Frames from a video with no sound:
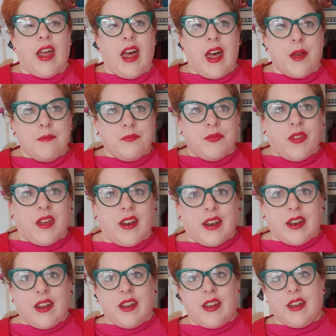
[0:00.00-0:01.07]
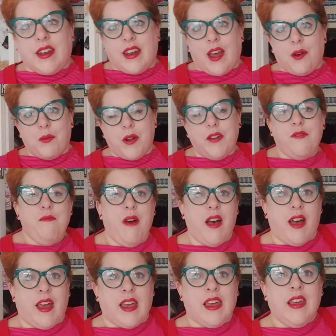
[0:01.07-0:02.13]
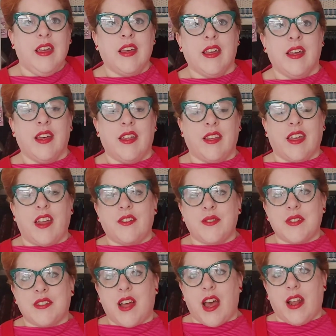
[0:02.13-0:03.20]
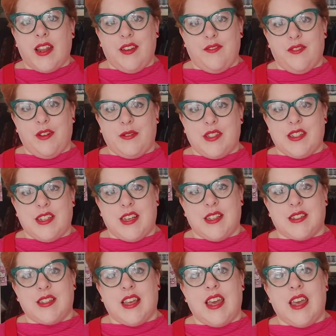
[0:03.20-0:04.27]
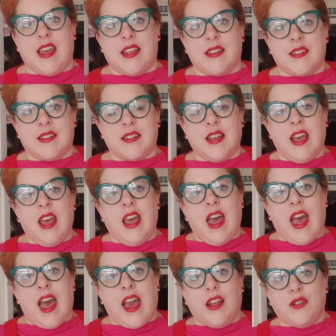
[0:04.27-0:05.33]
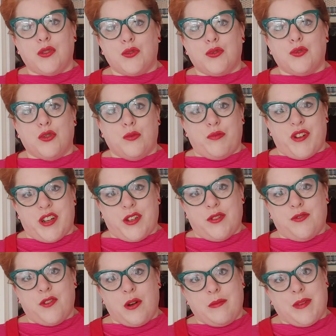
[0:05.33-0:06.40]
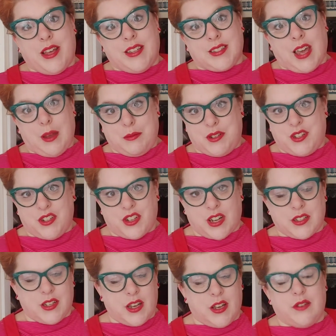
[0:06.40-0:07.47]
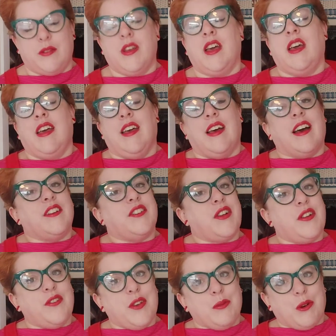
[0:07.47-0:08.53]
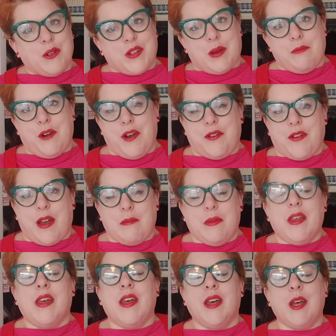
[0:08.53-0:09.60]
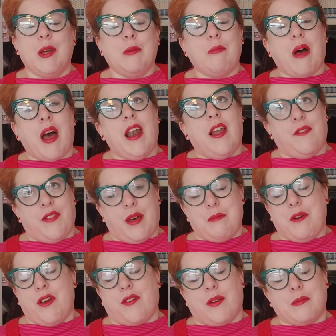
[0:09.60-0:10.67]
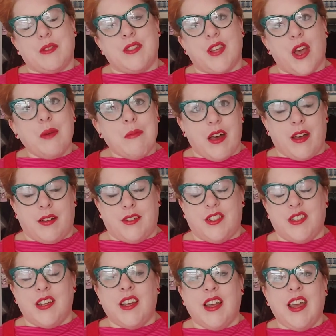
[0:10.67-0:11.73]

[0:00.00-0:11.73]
Now one of my kind of style influences is Angel Strawbridge from Escape to the Chateau. I don't know if you watch that program, but I love that program so much.